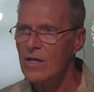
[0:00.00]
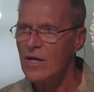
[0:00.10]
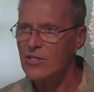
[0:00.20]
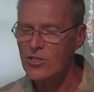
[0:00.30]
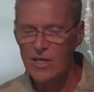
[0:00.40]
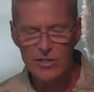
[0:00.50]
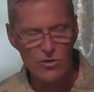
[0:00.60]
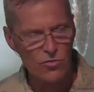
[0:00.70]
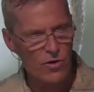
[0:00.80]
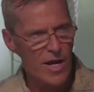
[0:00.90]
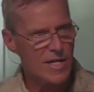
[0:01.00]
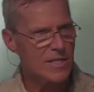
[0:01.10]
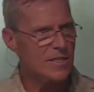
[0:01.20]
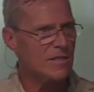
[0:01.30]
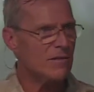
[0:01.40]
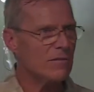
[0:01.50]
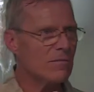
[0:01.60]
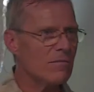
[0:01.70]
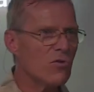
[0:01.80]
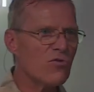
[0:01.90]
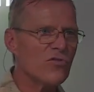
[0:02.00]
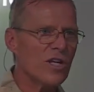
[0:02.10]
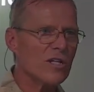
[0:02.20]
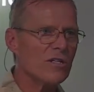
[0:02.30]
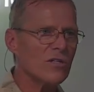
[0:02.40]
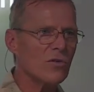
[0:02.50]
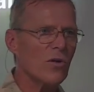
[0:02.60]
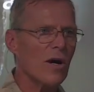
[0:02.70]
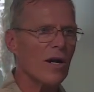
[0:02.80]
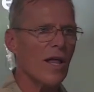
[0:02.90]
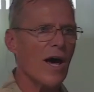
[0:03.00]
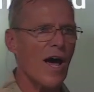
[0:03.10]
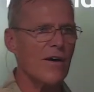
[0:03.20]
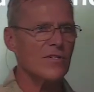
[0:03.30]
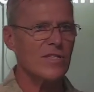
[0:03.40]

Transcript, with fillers: As, as Christ moves into our lives,